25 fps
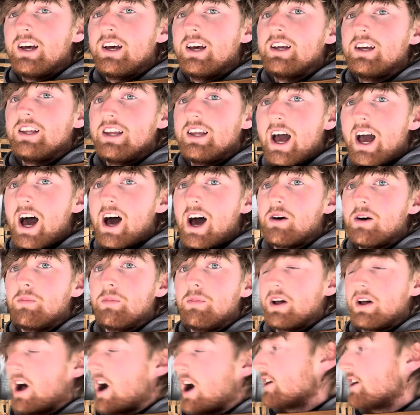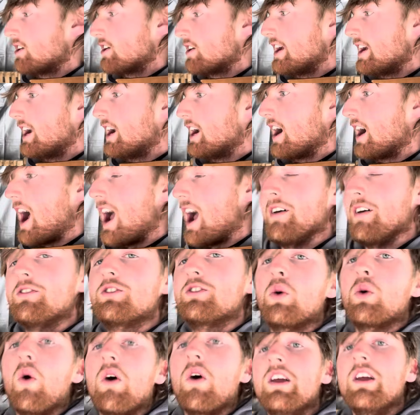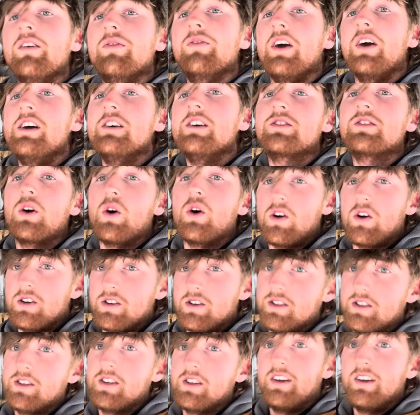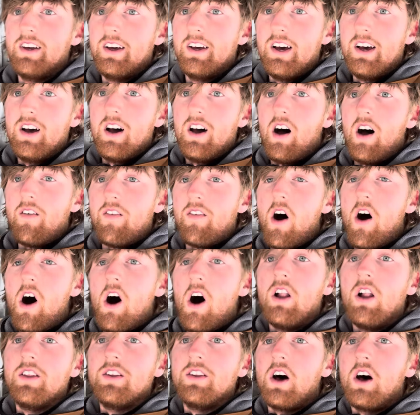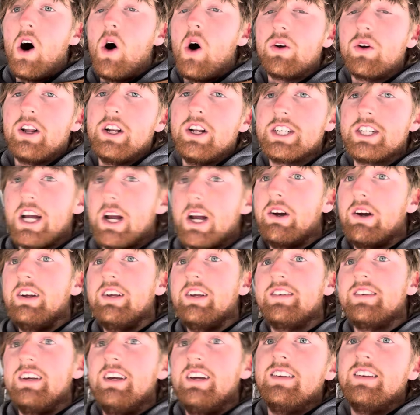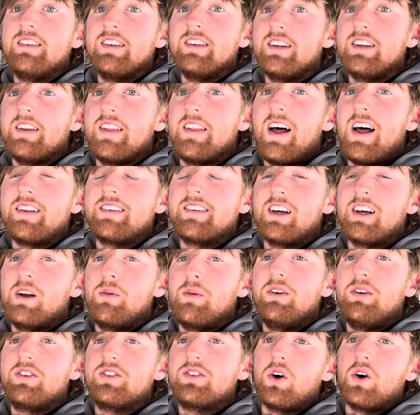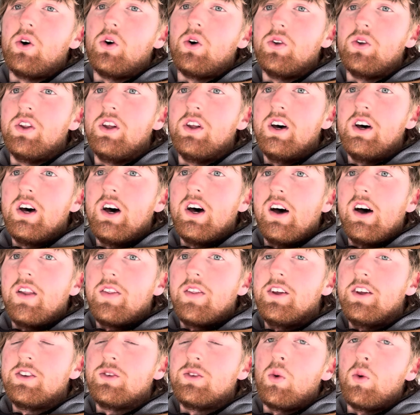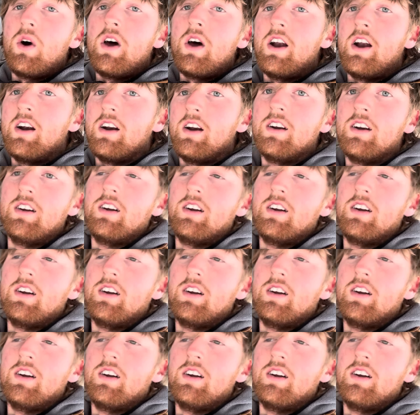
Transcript: yeah, but under here I have 20 face cords of all oak and cherry seasoned, and that's going to be sold this winter.